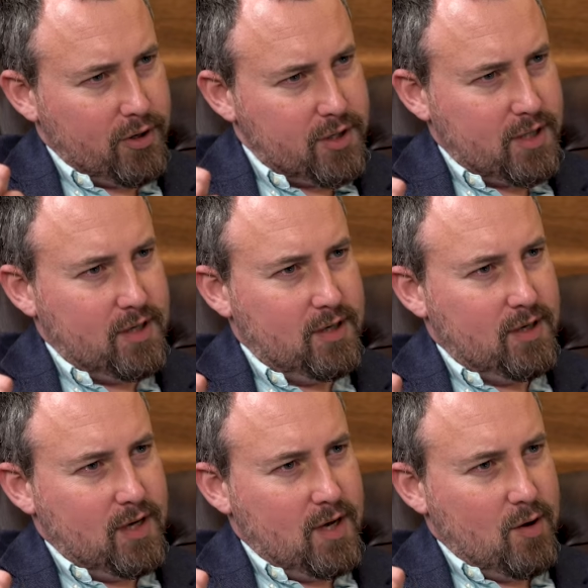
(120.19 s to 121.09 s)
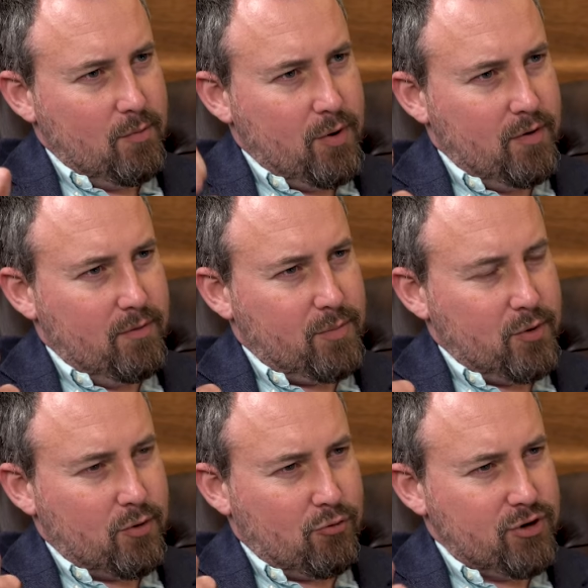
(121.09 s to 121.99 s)
theology, but
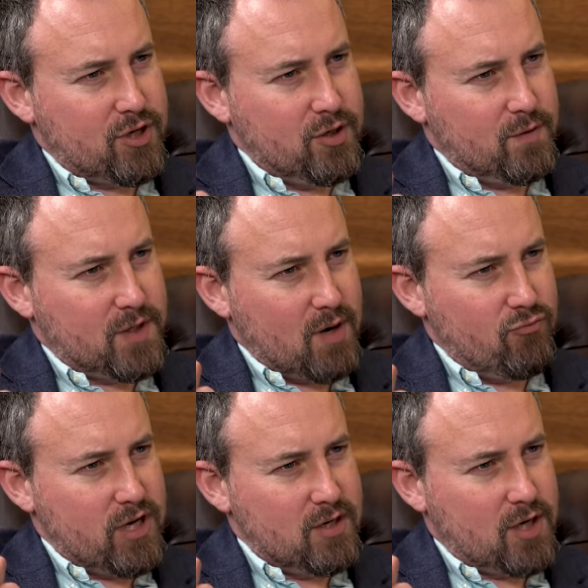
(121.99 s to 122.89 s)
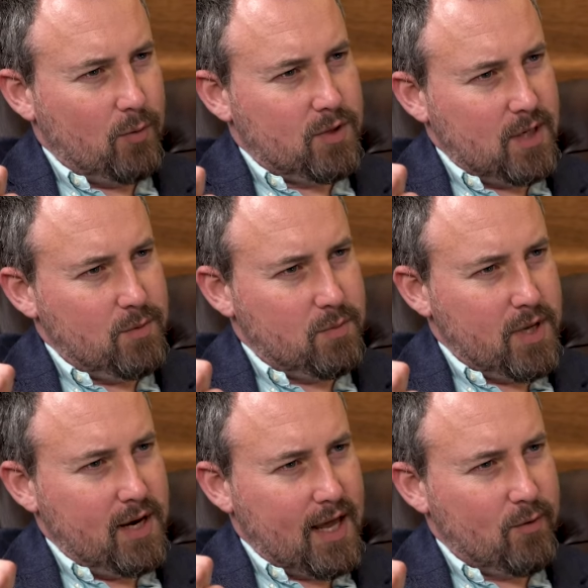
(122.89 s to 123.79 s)
but Christians for some reason don't seem to
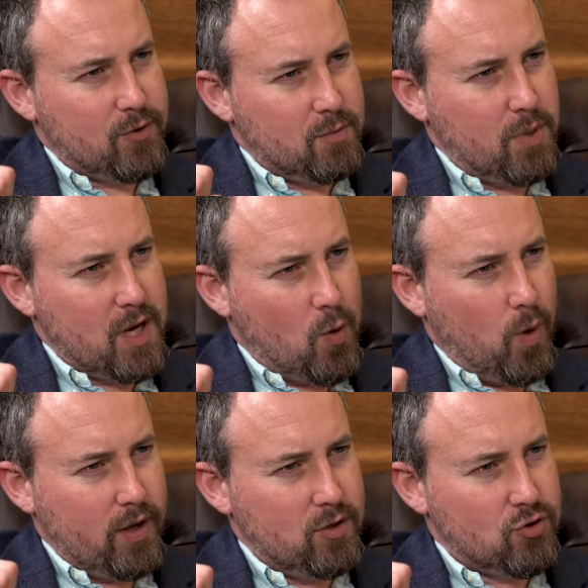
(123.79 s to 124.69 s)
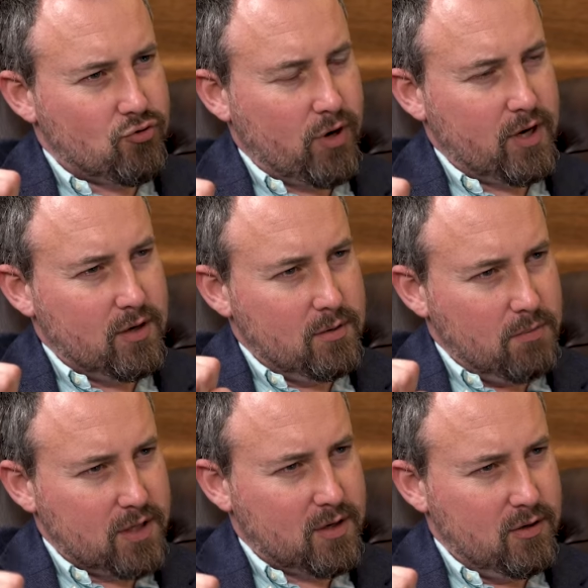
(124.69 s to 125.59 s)
be allowed to be quite as strident
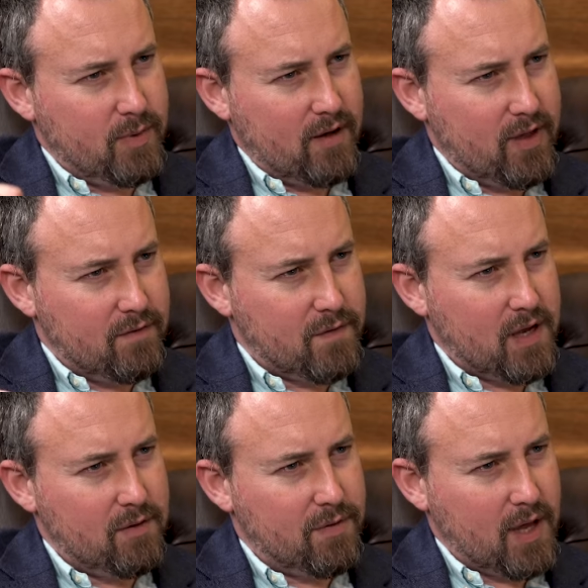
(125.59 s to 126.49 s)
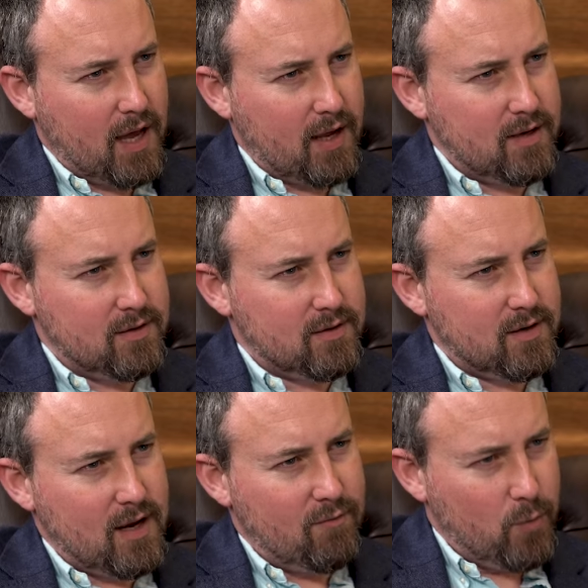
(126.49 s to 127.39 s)
and muscular about their faith
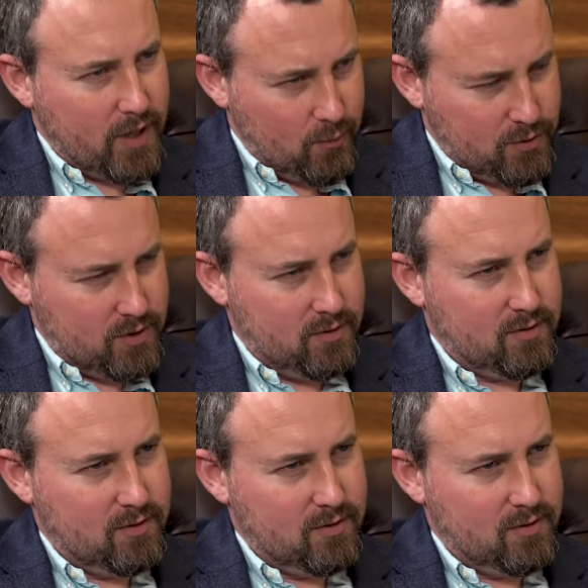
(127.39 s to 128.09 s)
as everyone else